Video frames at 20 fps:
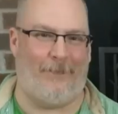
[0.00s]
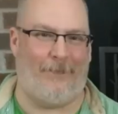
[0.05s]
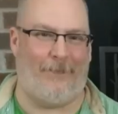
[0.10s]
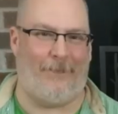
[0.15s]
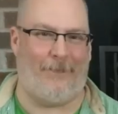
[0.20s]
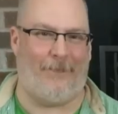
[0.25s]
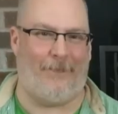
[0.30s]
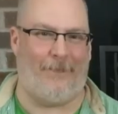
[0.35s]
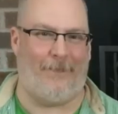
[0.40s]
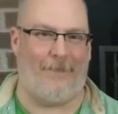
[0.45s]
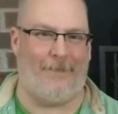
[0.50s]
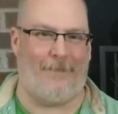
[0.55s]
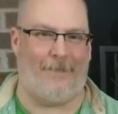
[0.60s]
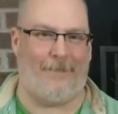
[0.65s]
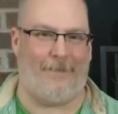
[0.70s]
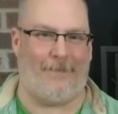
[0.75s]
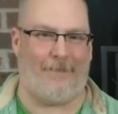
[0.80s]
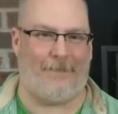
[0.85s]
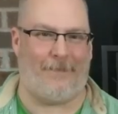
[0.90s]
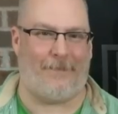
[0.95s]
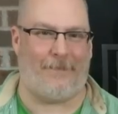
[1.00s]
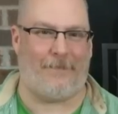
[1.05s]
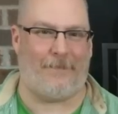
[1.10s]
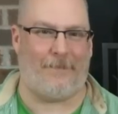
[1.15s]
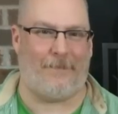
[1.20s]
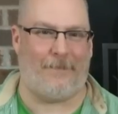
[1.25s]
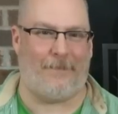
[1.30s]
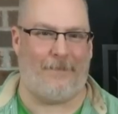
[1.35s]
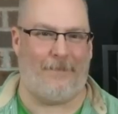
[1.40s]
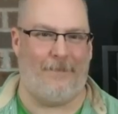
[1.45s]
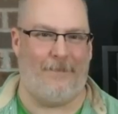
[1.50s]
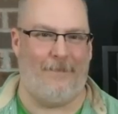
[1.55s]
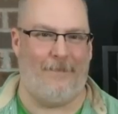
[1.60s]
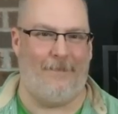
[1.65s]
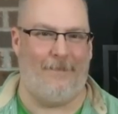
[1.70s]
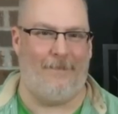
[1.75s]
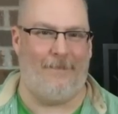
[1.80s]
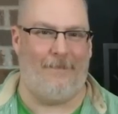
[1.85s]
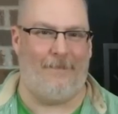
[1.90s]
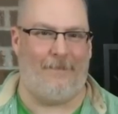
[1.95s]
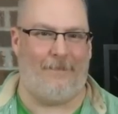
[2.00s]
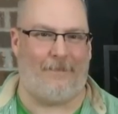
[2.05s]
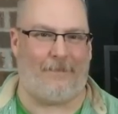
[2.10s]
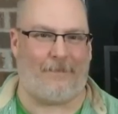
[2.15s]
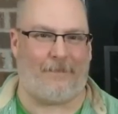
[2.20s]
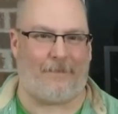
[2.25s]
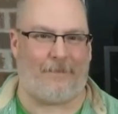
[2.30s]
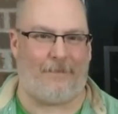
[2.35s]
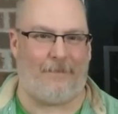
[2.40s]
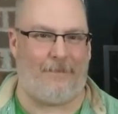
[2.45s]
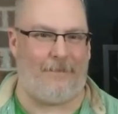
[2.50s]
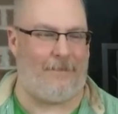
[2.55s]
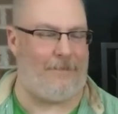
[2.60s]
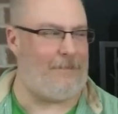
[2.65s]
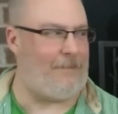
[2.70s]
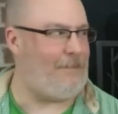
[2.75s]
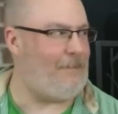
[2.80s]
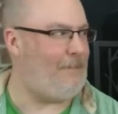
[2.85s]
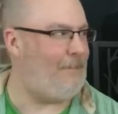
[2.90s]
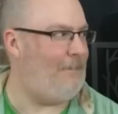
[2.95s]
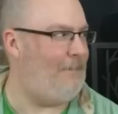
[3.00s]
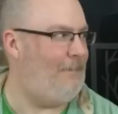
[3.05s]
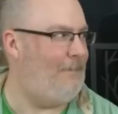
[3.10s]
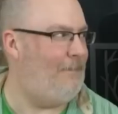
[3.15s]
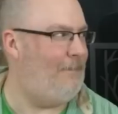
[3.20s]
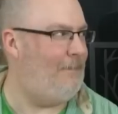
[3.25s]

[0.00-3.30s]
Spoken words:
(silent)